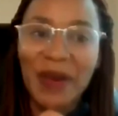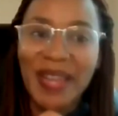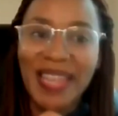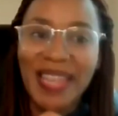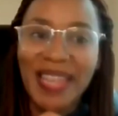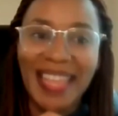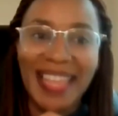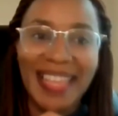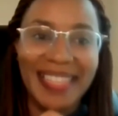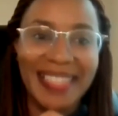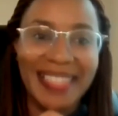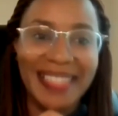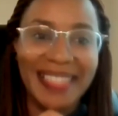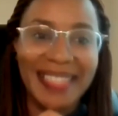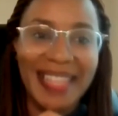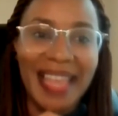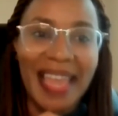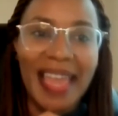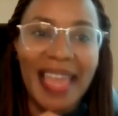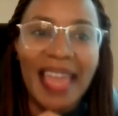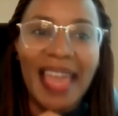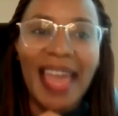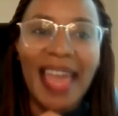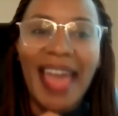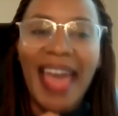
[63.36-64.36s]
Oh, yes.
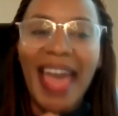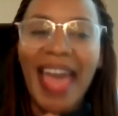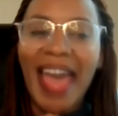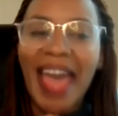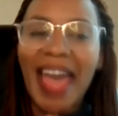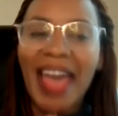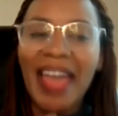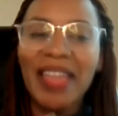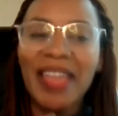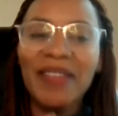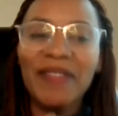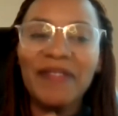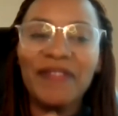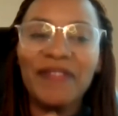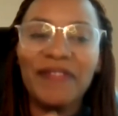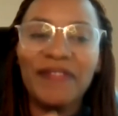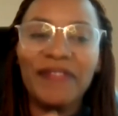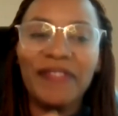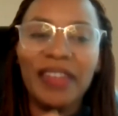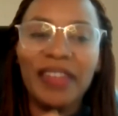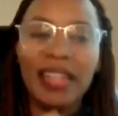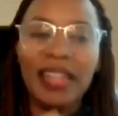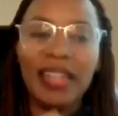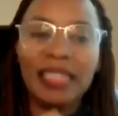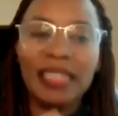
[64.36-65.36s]
Mm-hmm. I
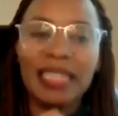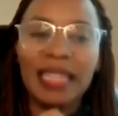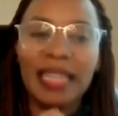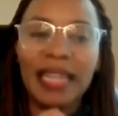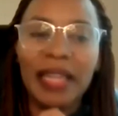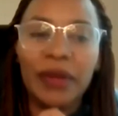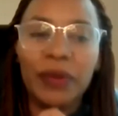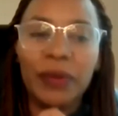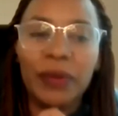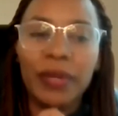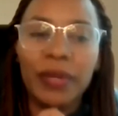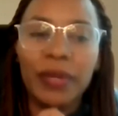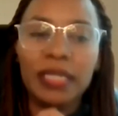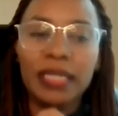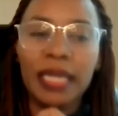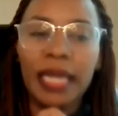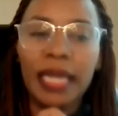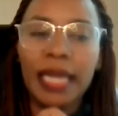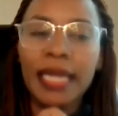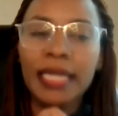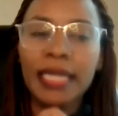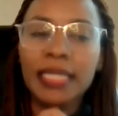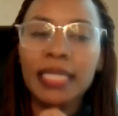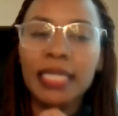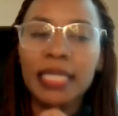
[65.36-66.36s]
felt like quitting.
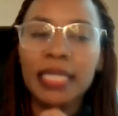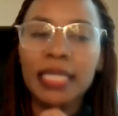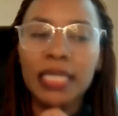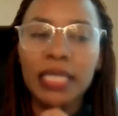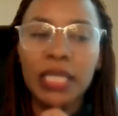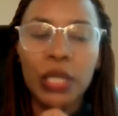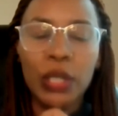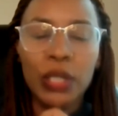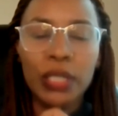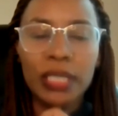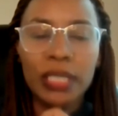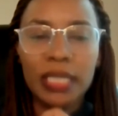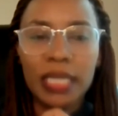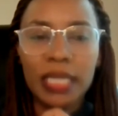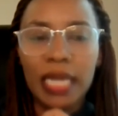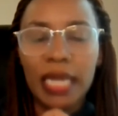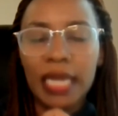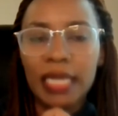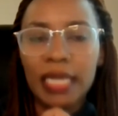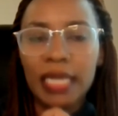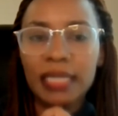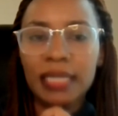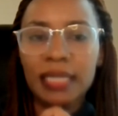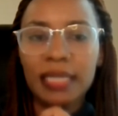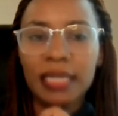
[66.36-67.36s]
It's not
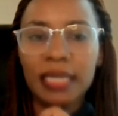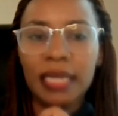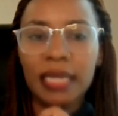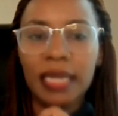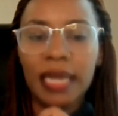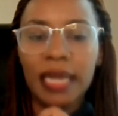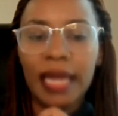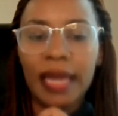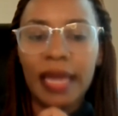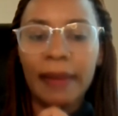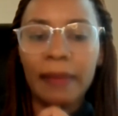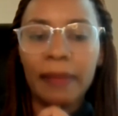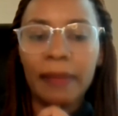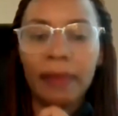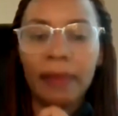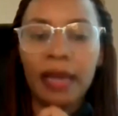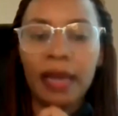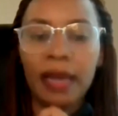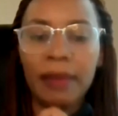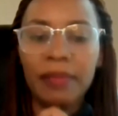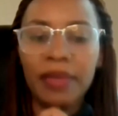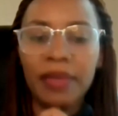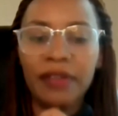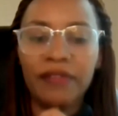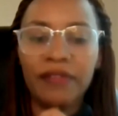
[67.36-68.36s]
easy
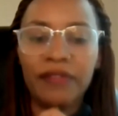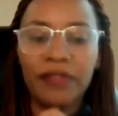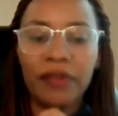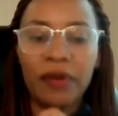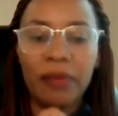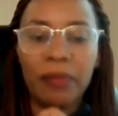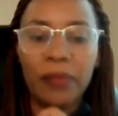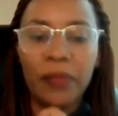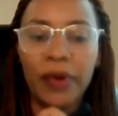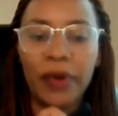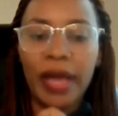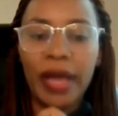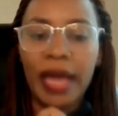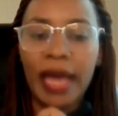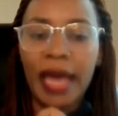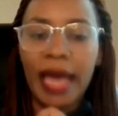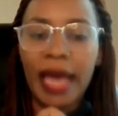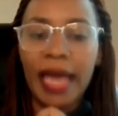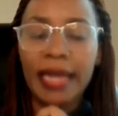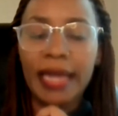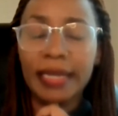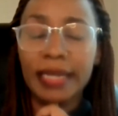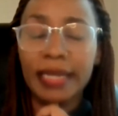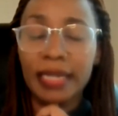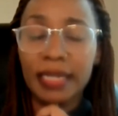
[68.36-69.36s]
coming from where
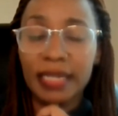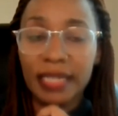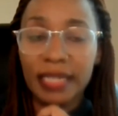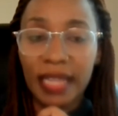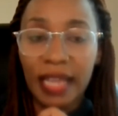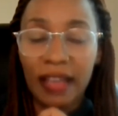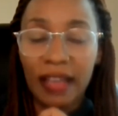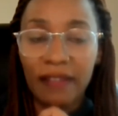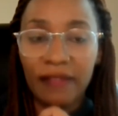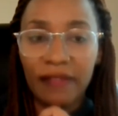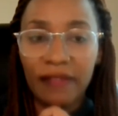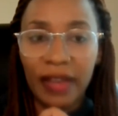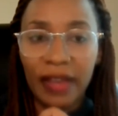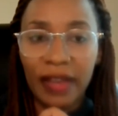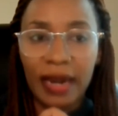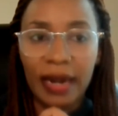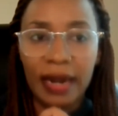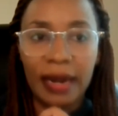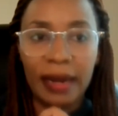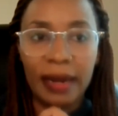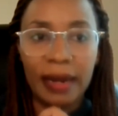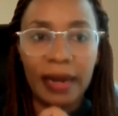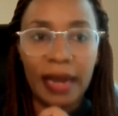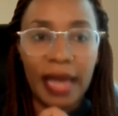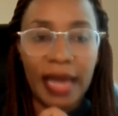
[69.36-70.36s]
I didn't have
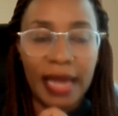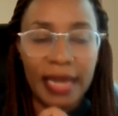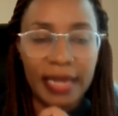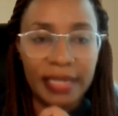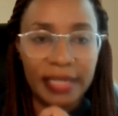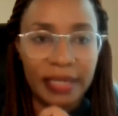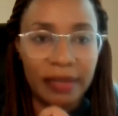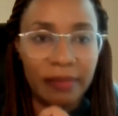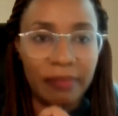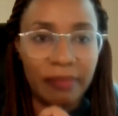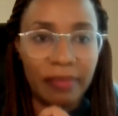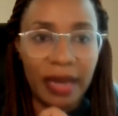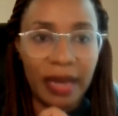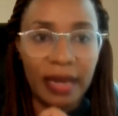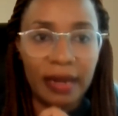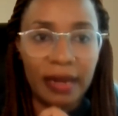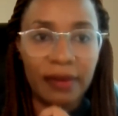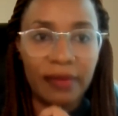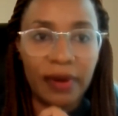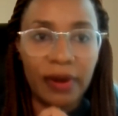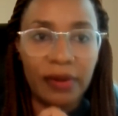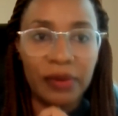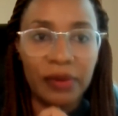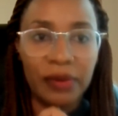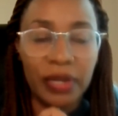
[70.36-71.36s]
an IT
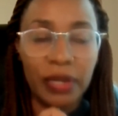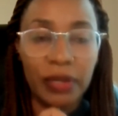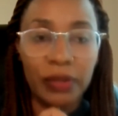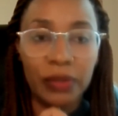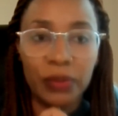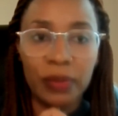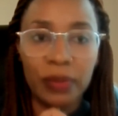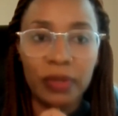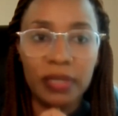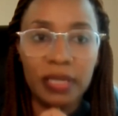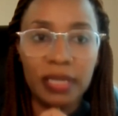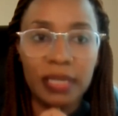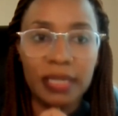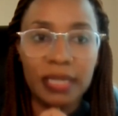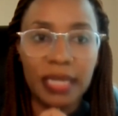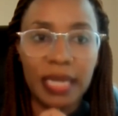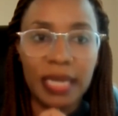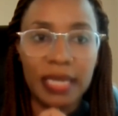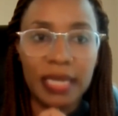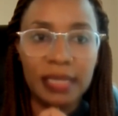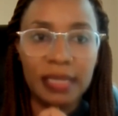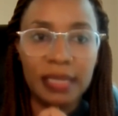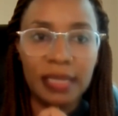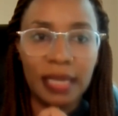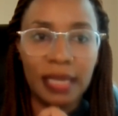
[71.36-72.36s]
background. It wasn't
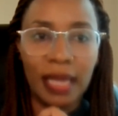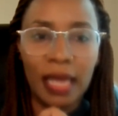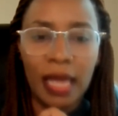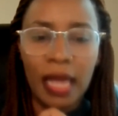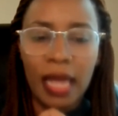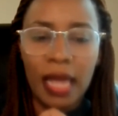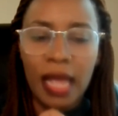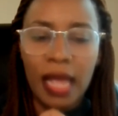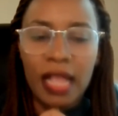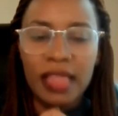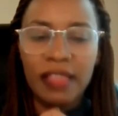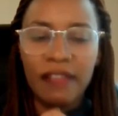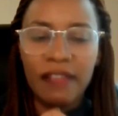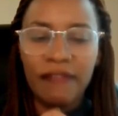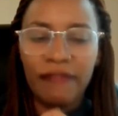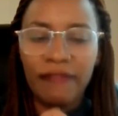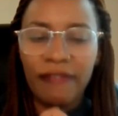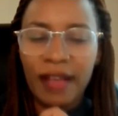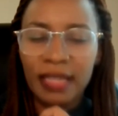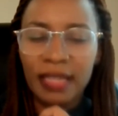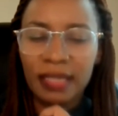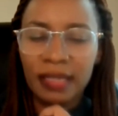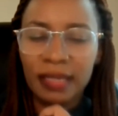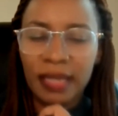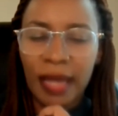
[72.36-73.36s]
easy. The
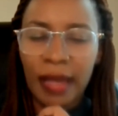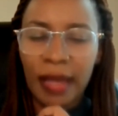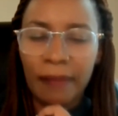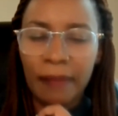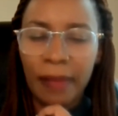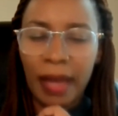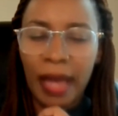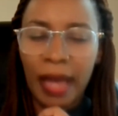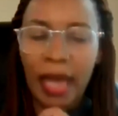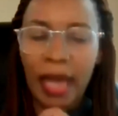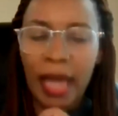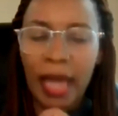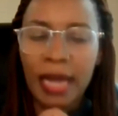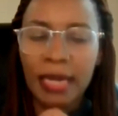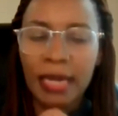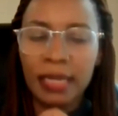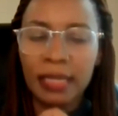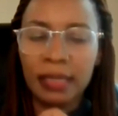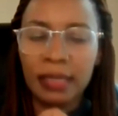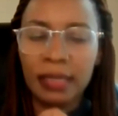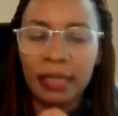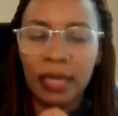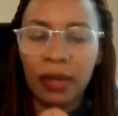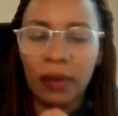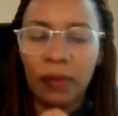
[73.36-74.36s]
first time I had
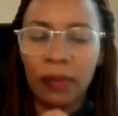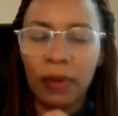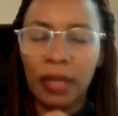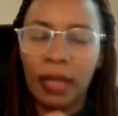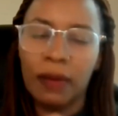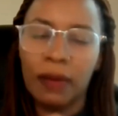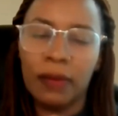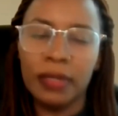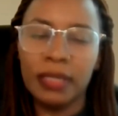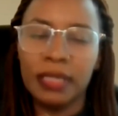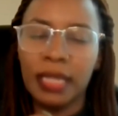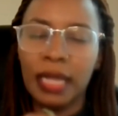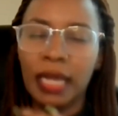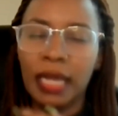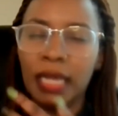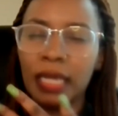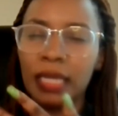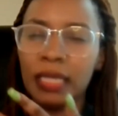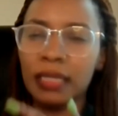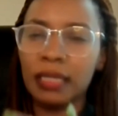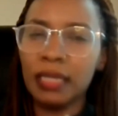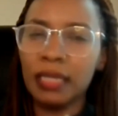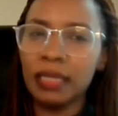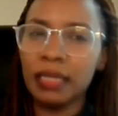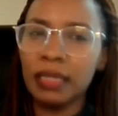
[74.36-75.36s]
SQL, I was like,
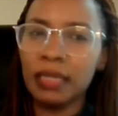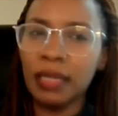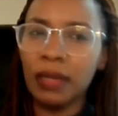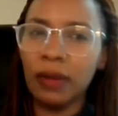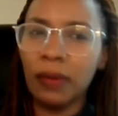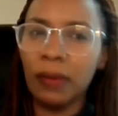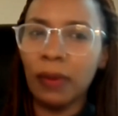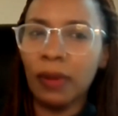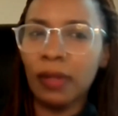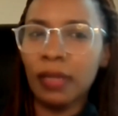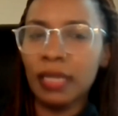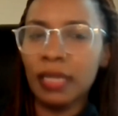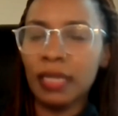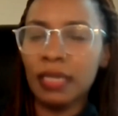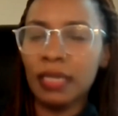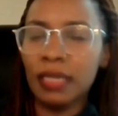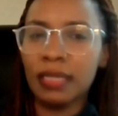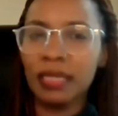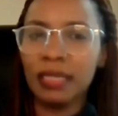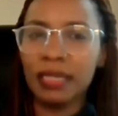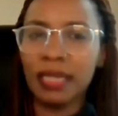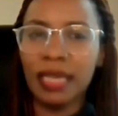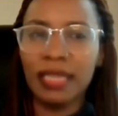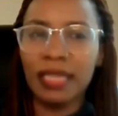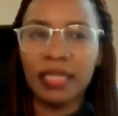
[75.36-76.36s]
is it SQL? Is
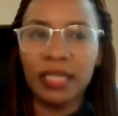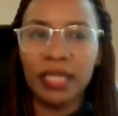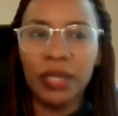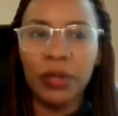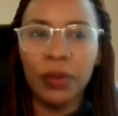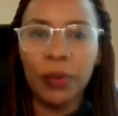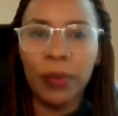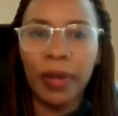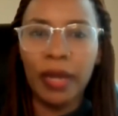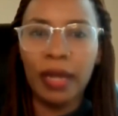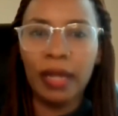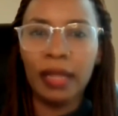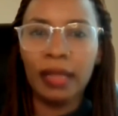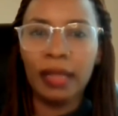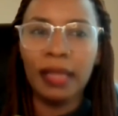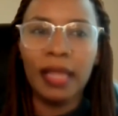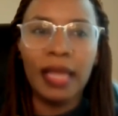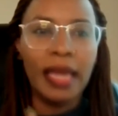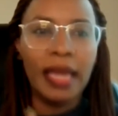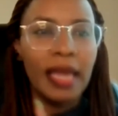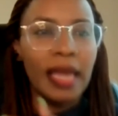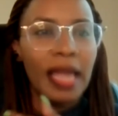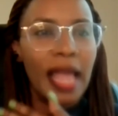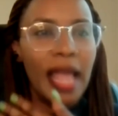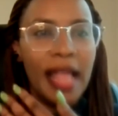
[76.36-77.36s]
it SQL?
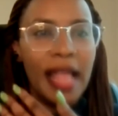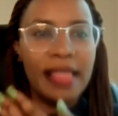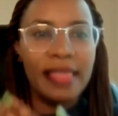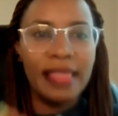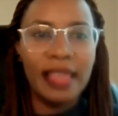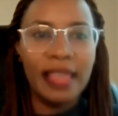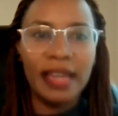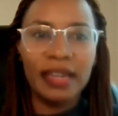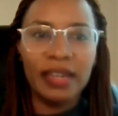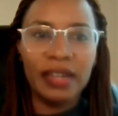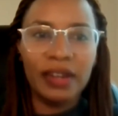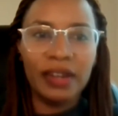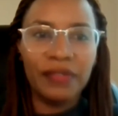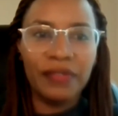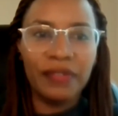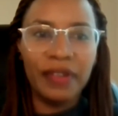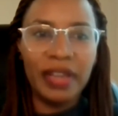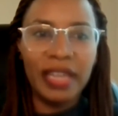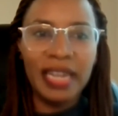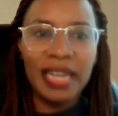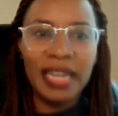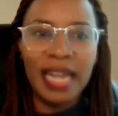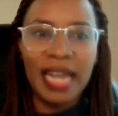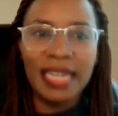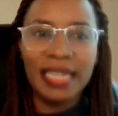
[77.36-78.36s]
And then
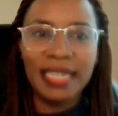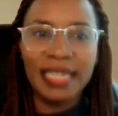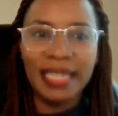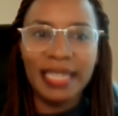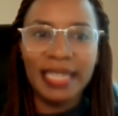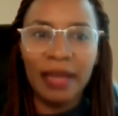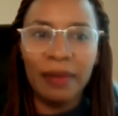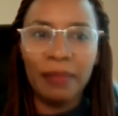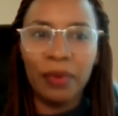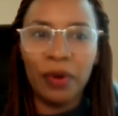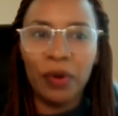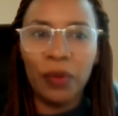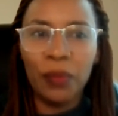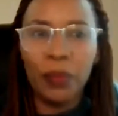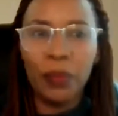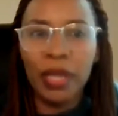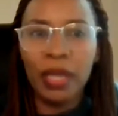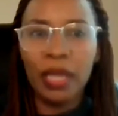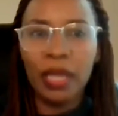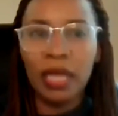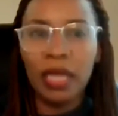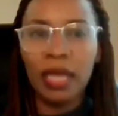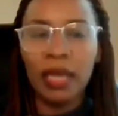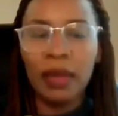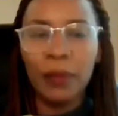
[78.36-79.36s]
creating a table, we
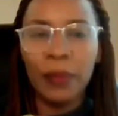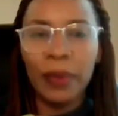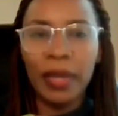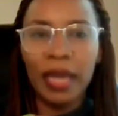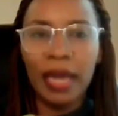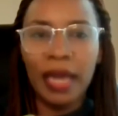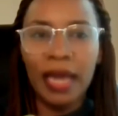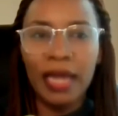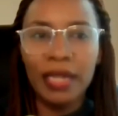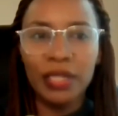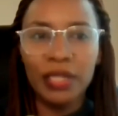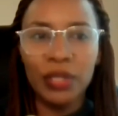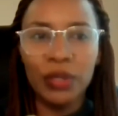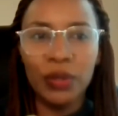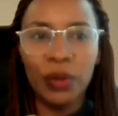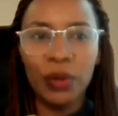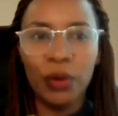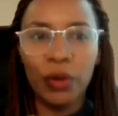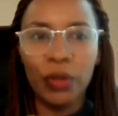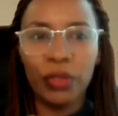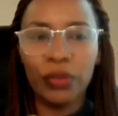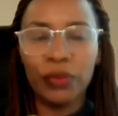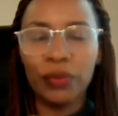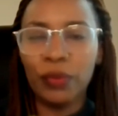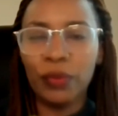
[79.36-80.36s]
we had to
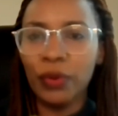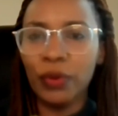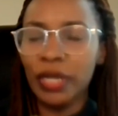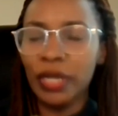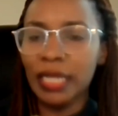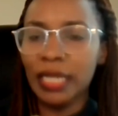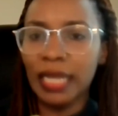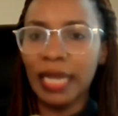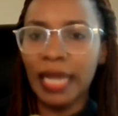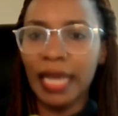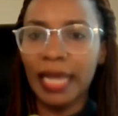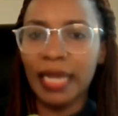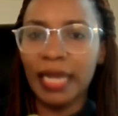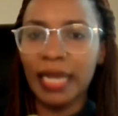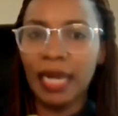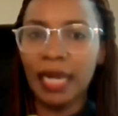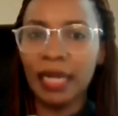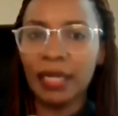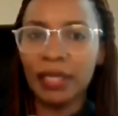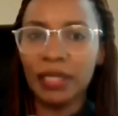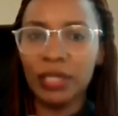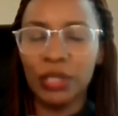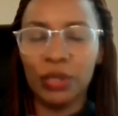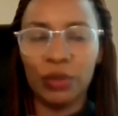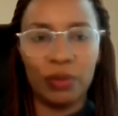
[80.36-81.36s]
go through it like
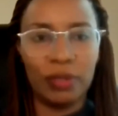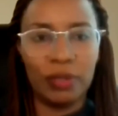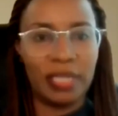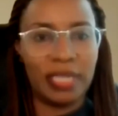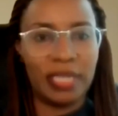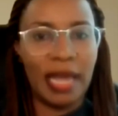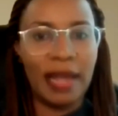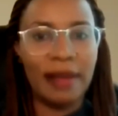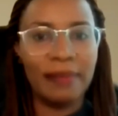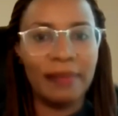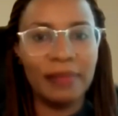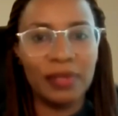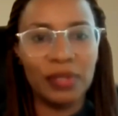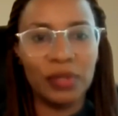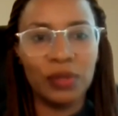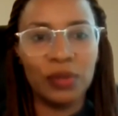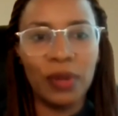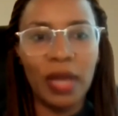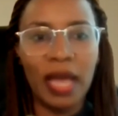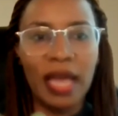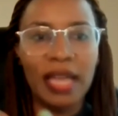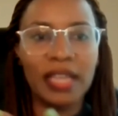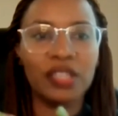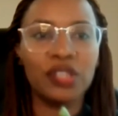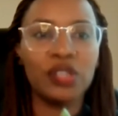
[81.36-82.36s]
two times to
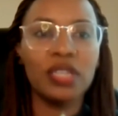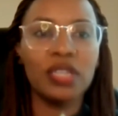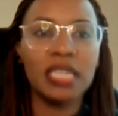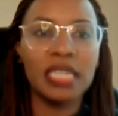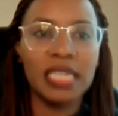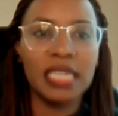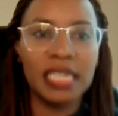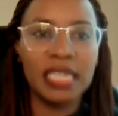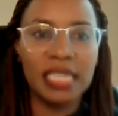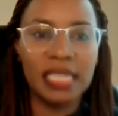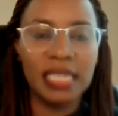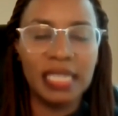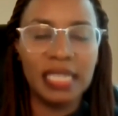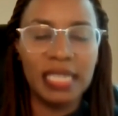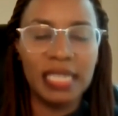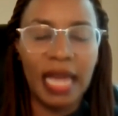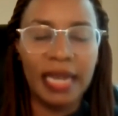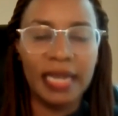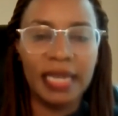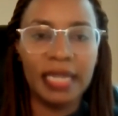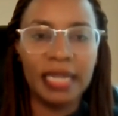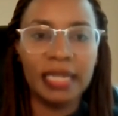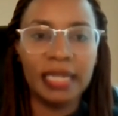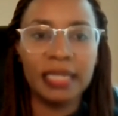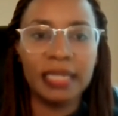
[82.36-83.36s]
actually
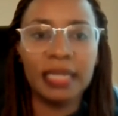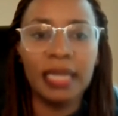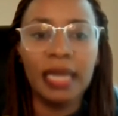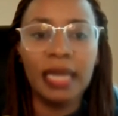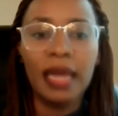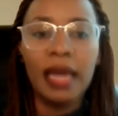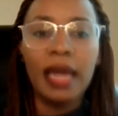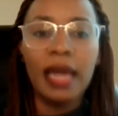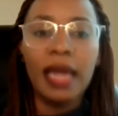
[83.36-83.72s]
understand it.